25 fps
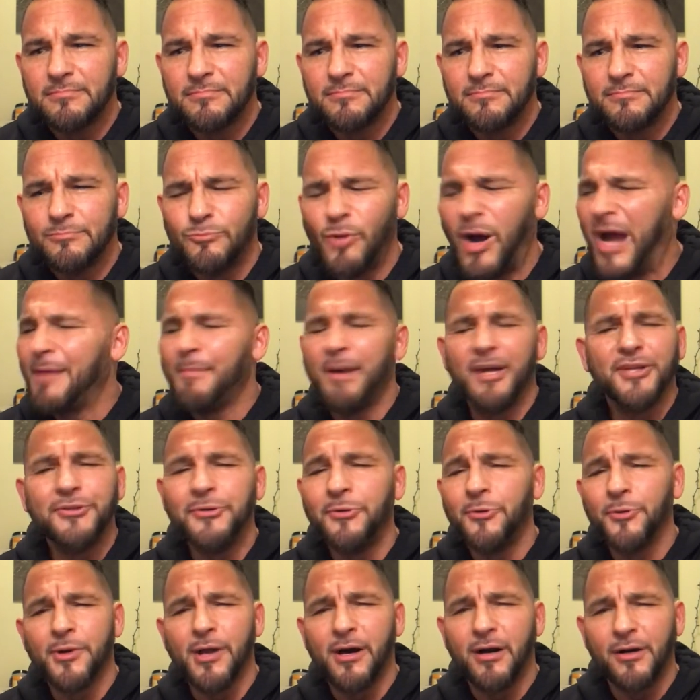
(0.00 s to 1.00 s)
Why am I
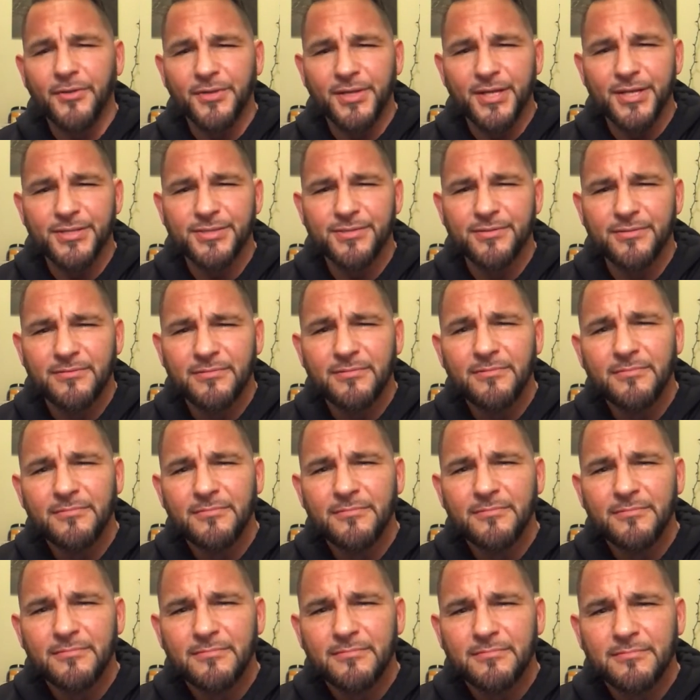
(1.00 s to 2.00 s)
doing all this?
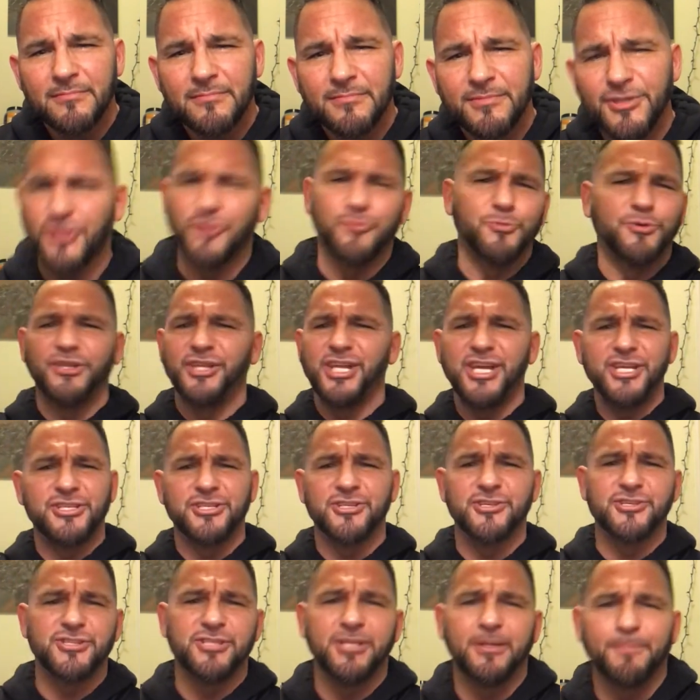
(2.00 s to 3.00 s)
This
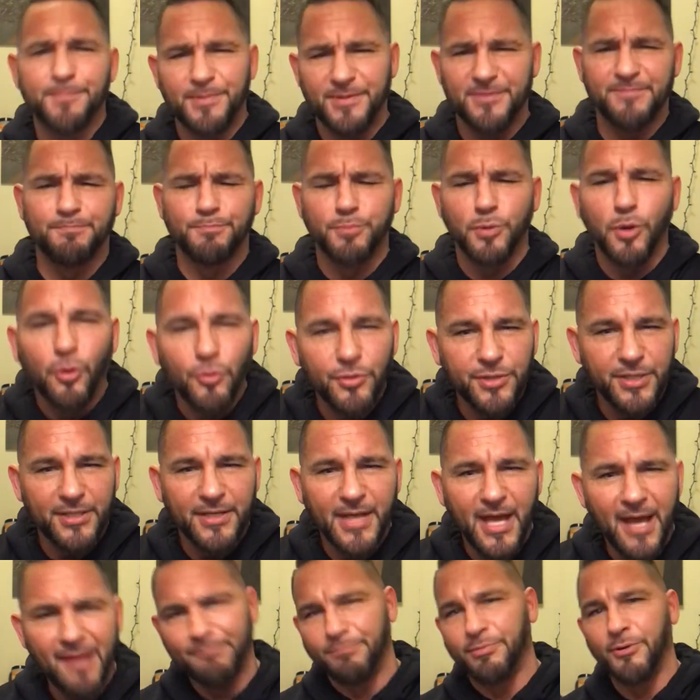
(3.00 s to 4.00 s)
relationship is broken.
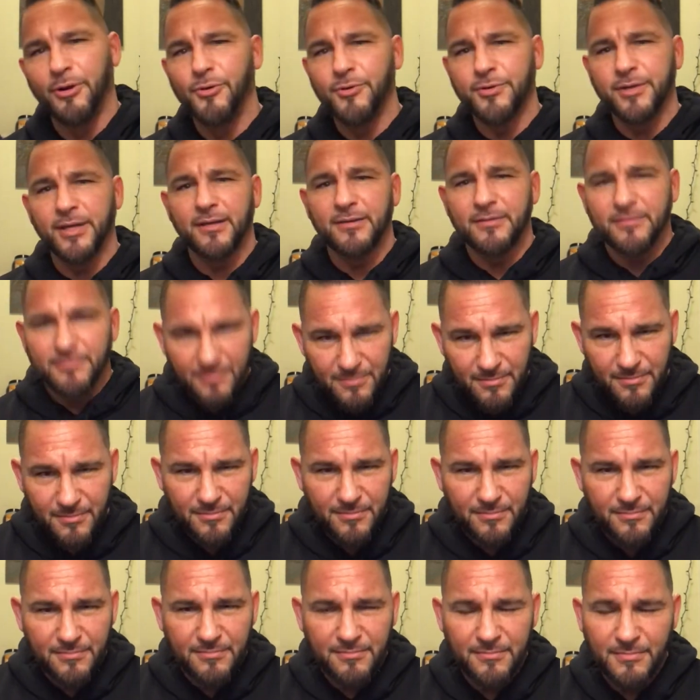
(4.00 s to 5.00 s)
I broke it.
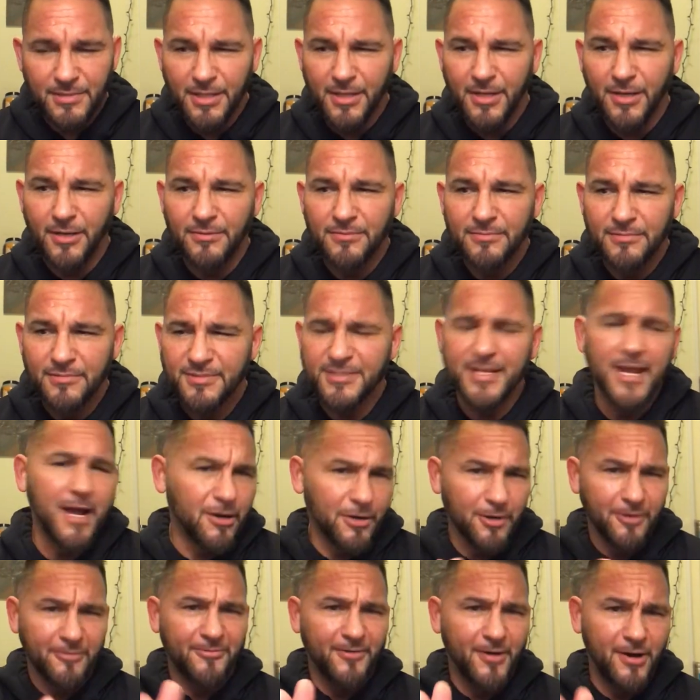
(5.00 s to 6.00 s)
You know, it's not
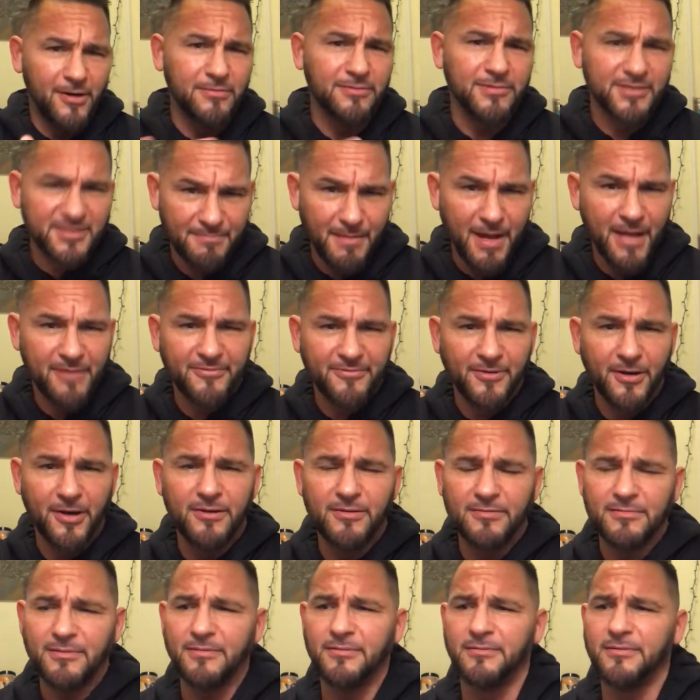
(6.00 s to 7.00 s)
her fault, it's my fault.
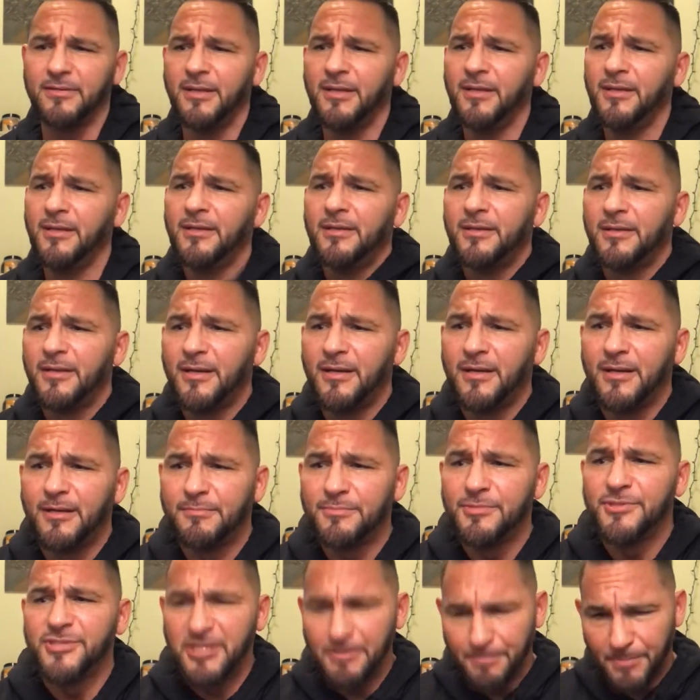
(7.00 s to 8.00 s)

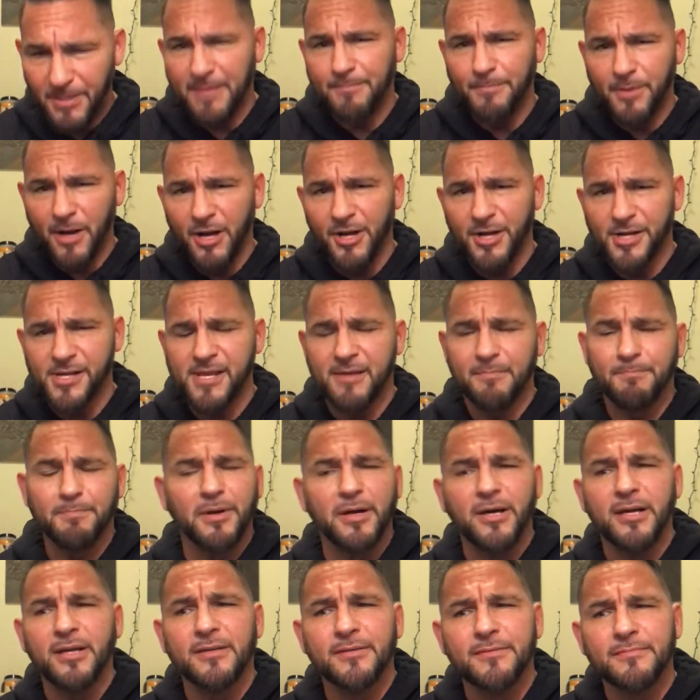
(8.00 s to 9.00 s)
She played part in it,
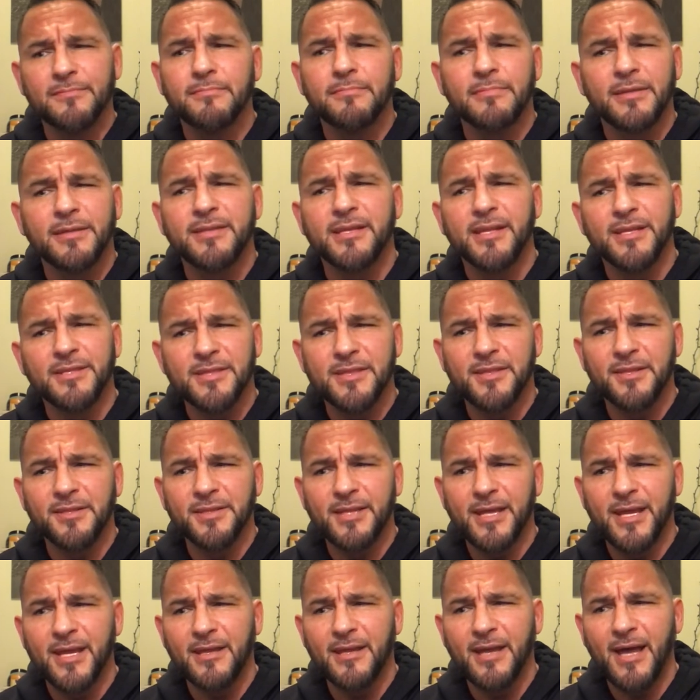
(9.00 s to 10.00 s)
but at the end of the
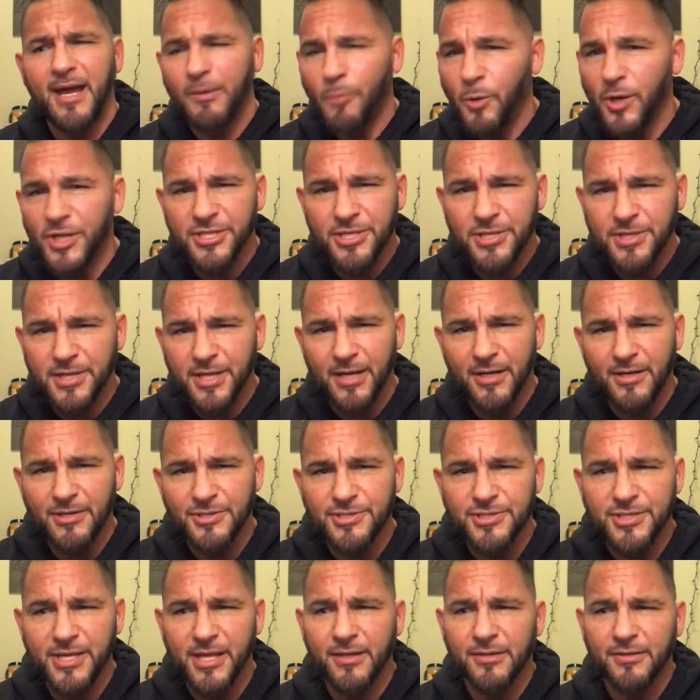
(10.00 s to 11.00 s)
day, I wasn't there, and she
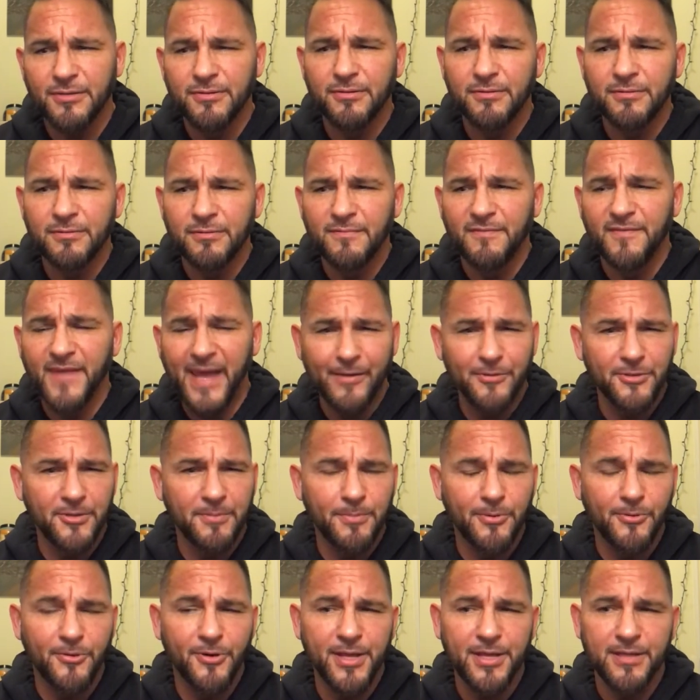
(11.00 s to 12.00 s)
had a valid
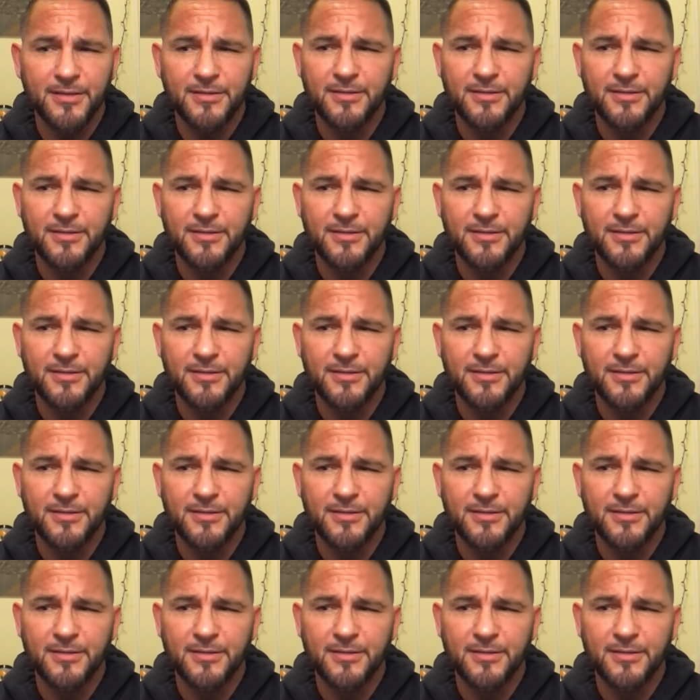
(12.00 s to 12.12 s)
point.